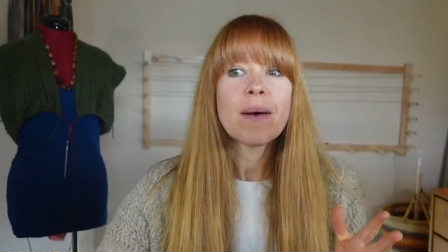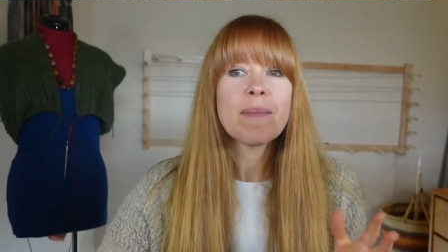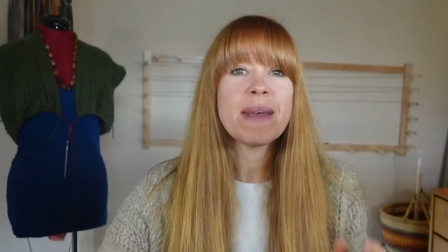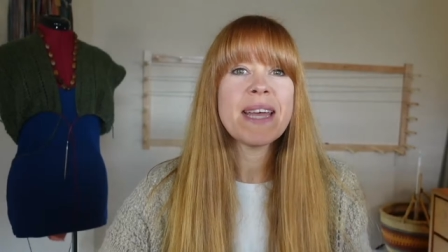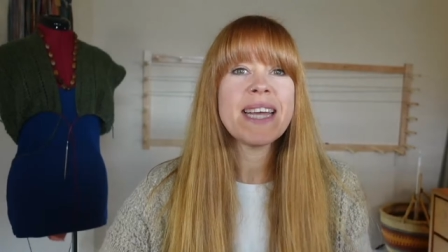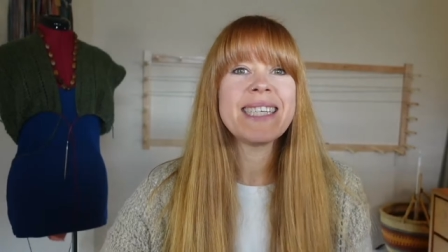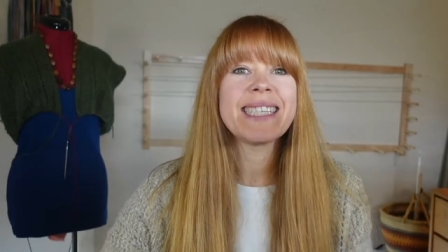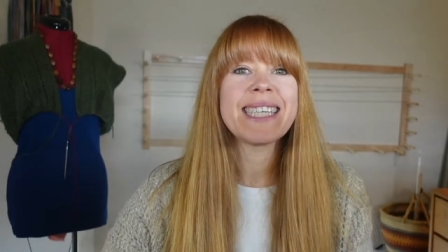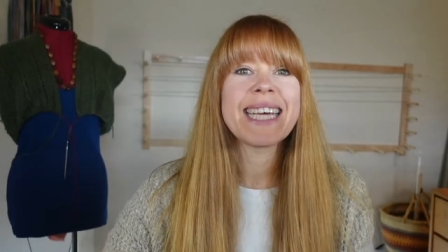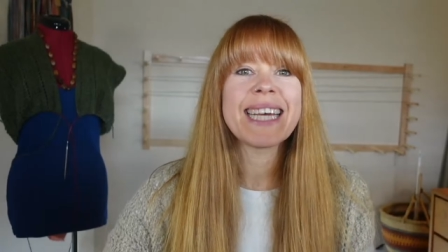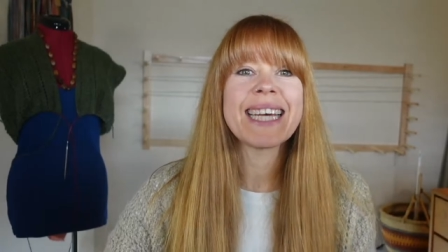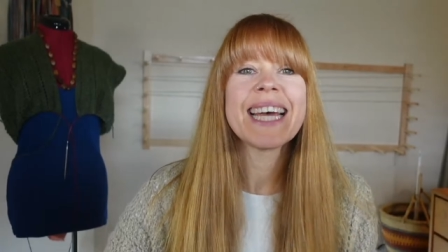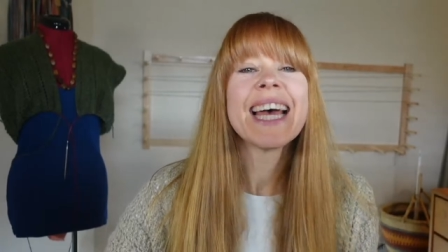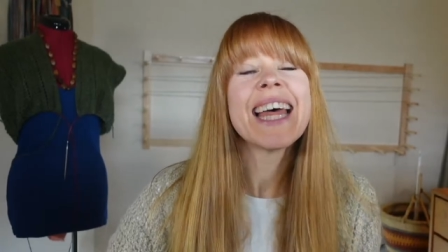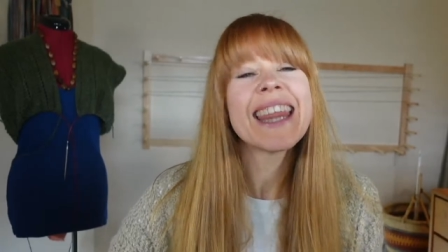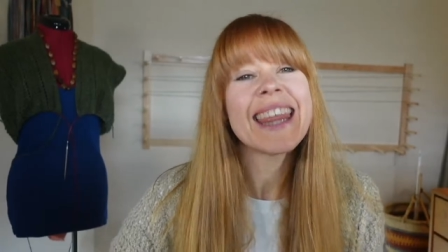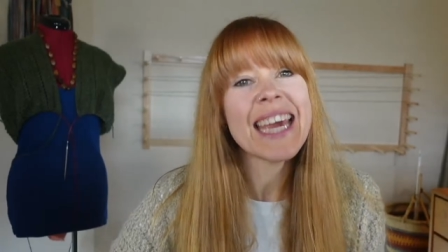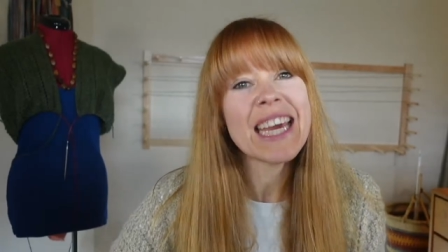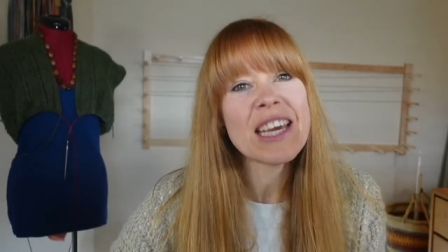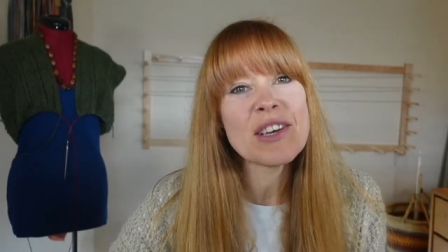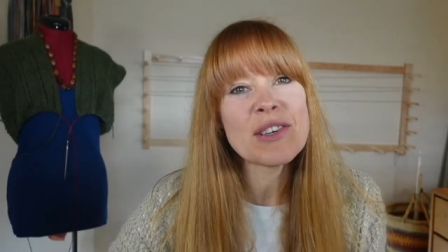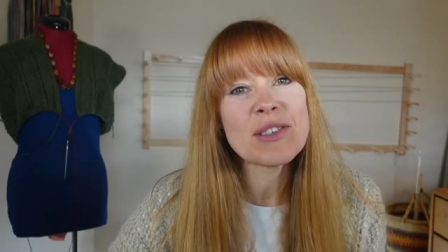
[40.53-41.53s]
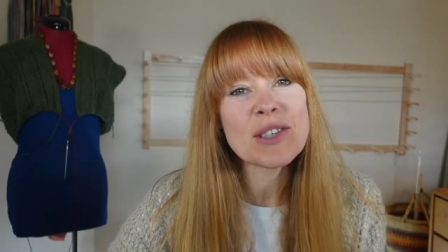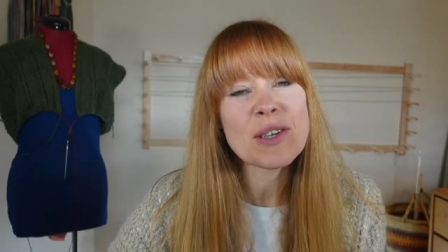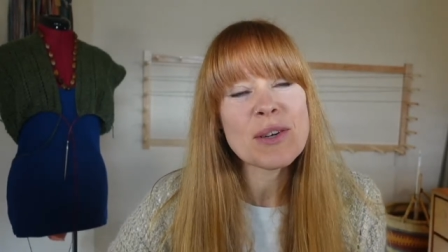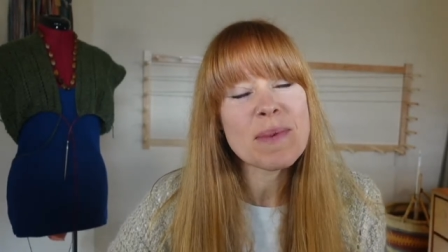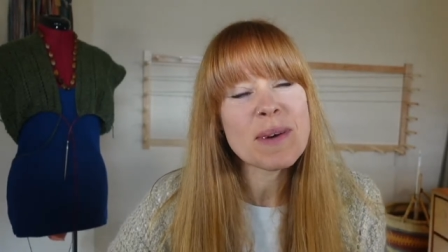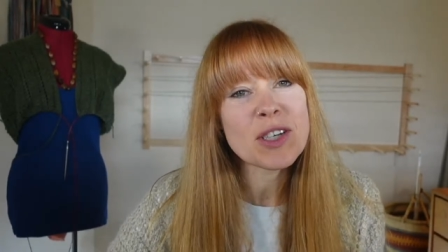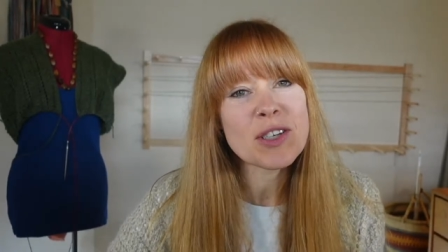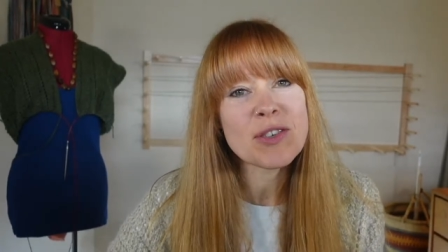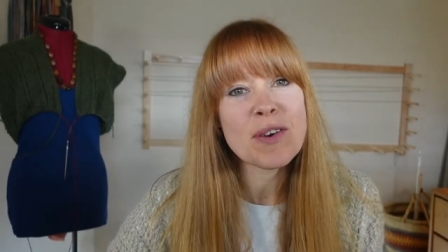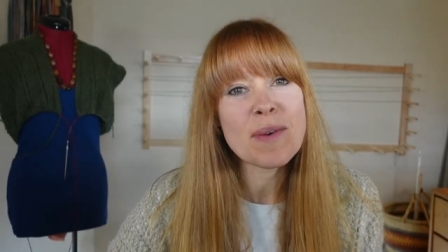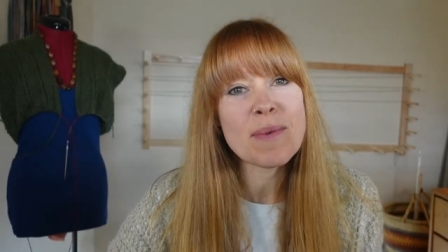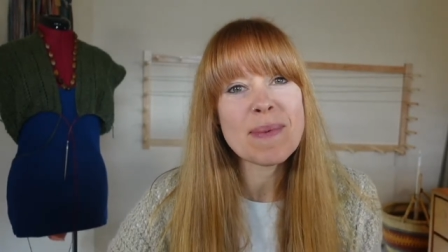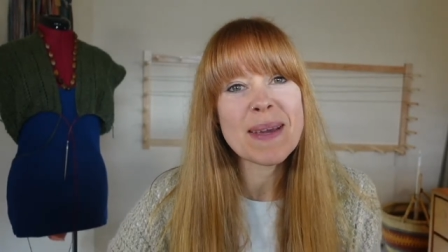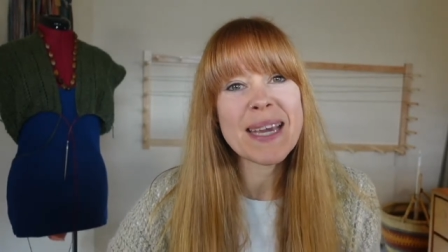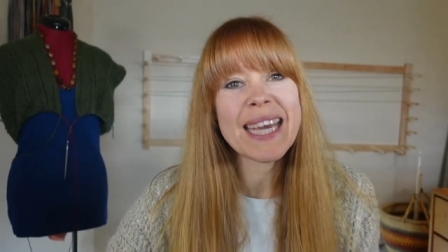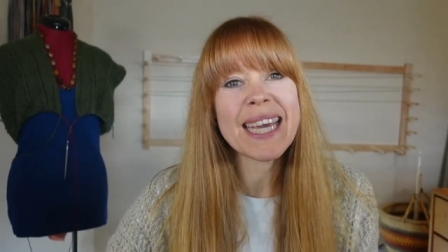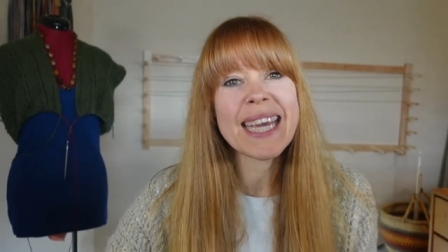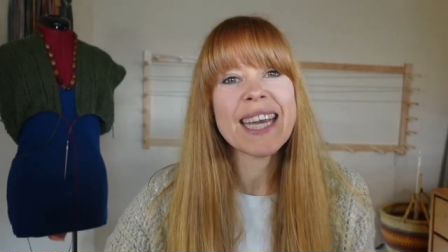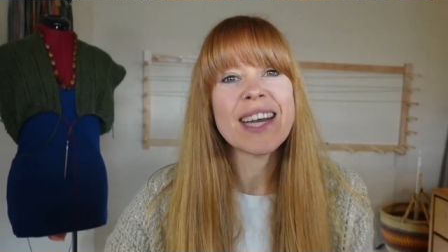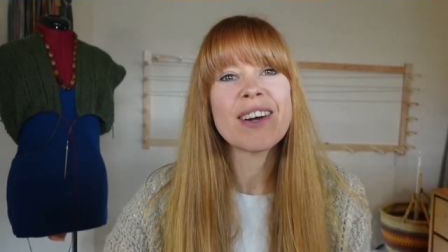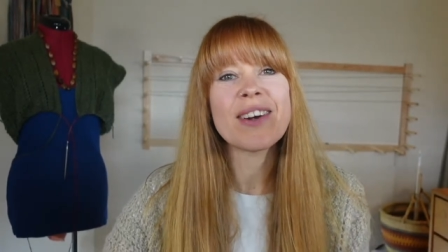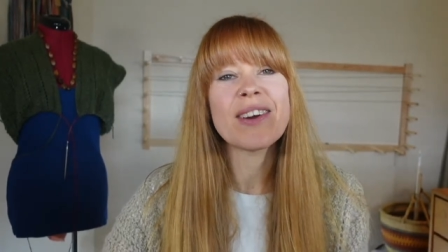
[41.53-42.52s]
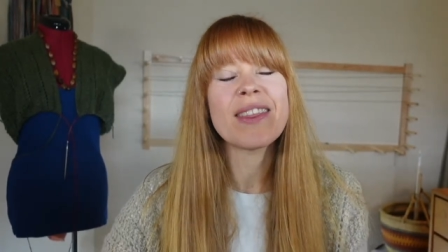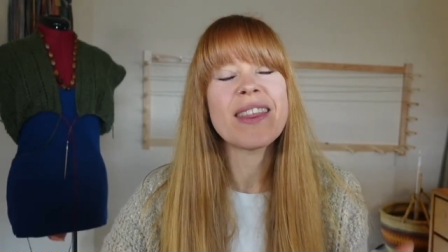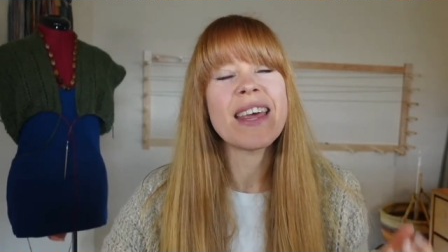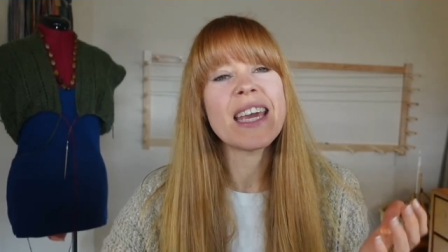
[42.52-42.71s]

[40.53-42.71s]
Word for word: Amazing. Thank you so much for being here.